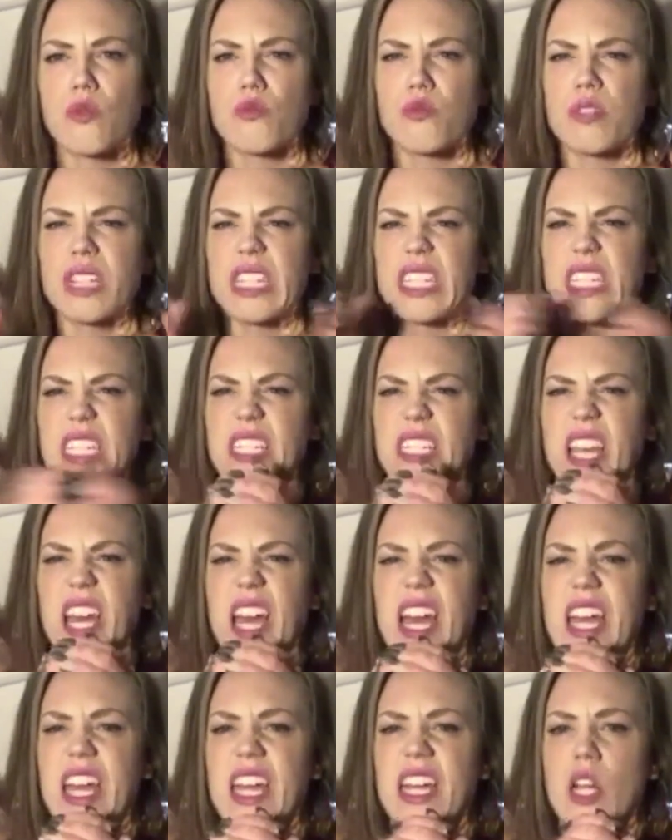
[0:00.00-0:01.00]
really
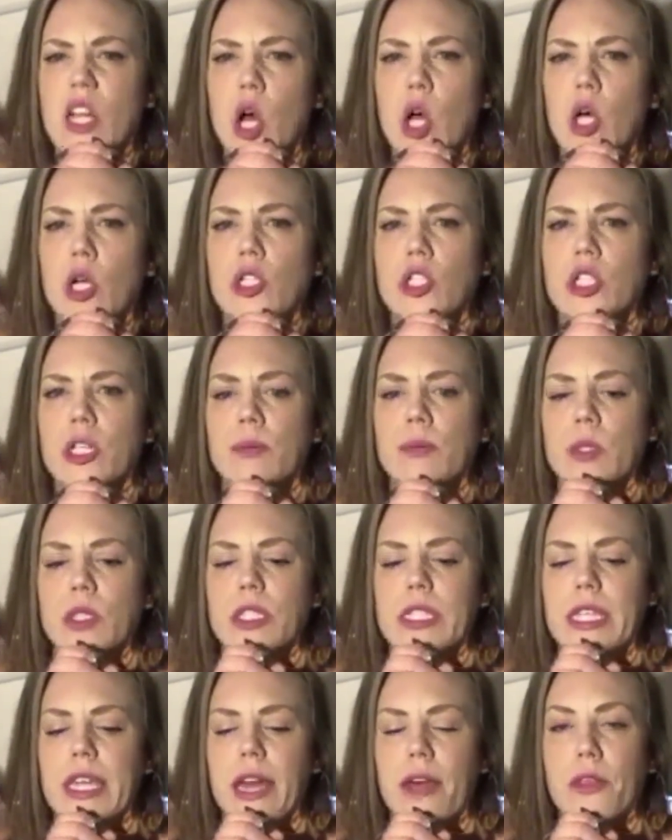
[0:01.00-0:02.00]
tight and all jumbled
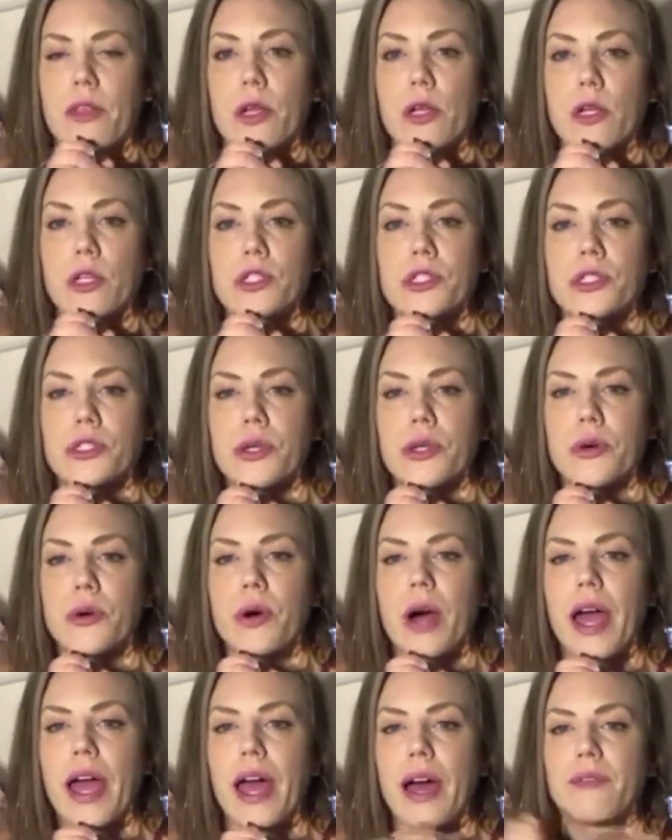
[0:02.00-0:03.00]
together, so
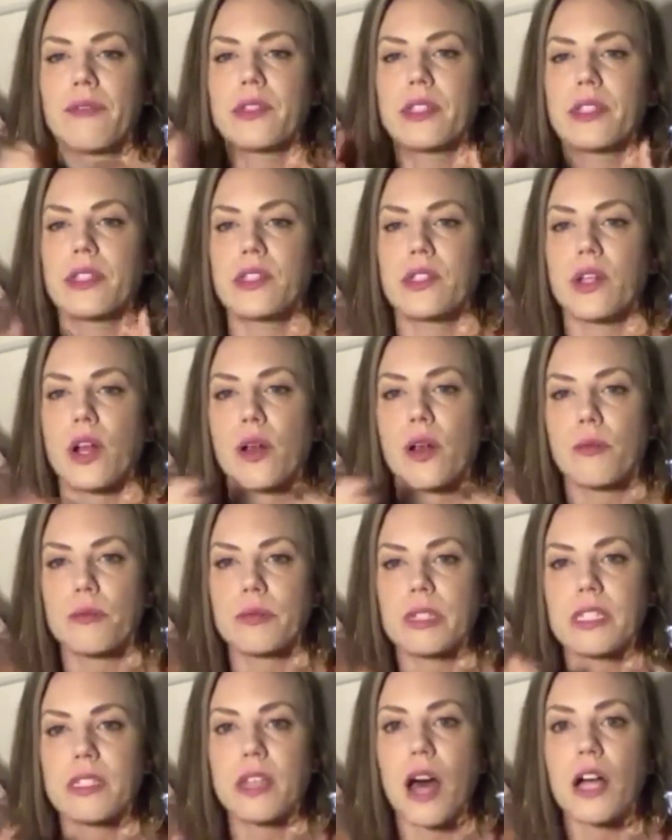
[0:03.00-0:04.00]
I have to start
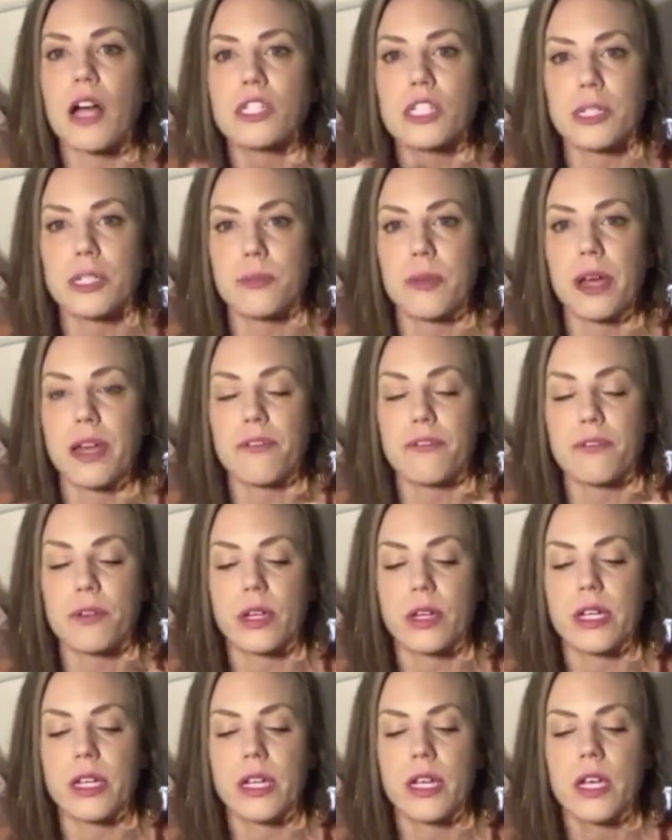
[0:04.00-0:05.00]
massaging my
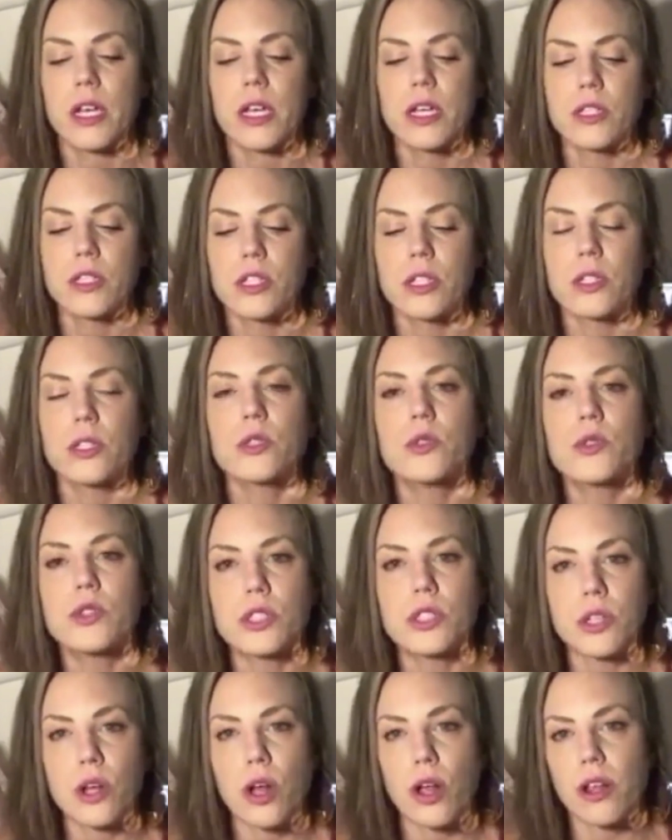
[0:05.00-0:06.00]
foot to
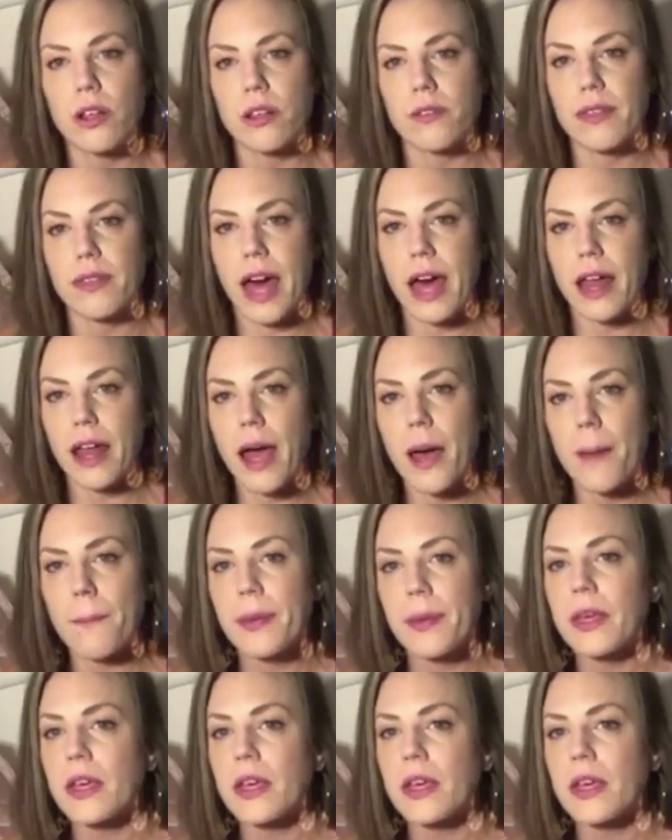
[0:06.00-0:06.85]
loosen all of that up.